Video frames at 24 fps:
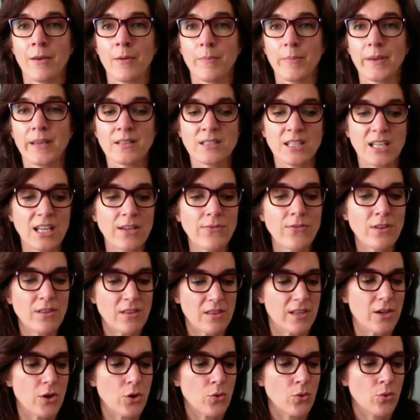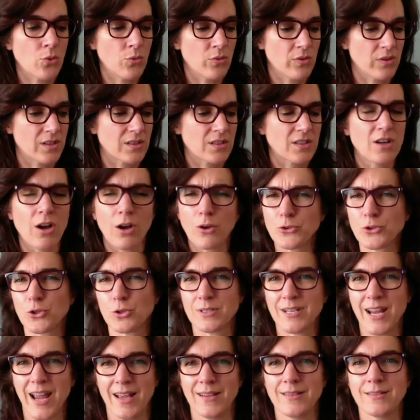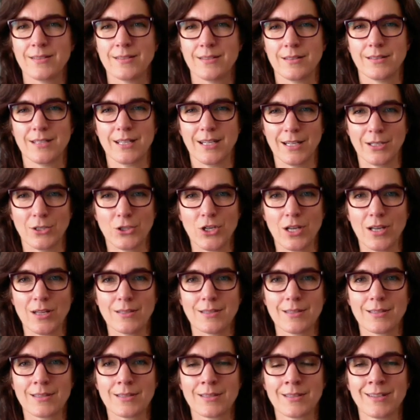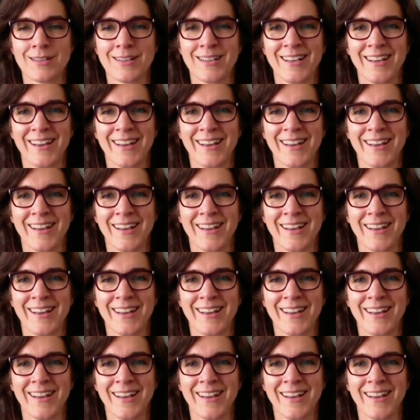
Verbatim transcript: Because even though this culture tends to teach us